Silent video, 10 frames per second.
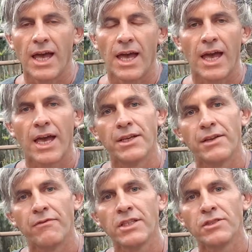and
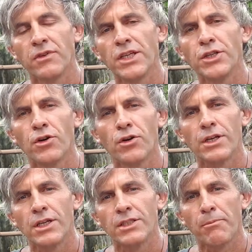this video
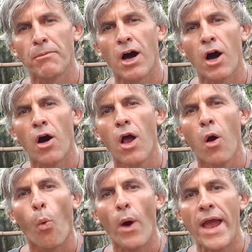is about
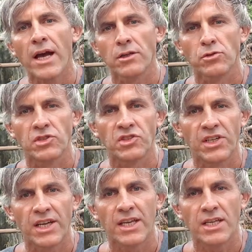where to
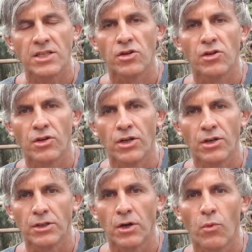stay in Coron.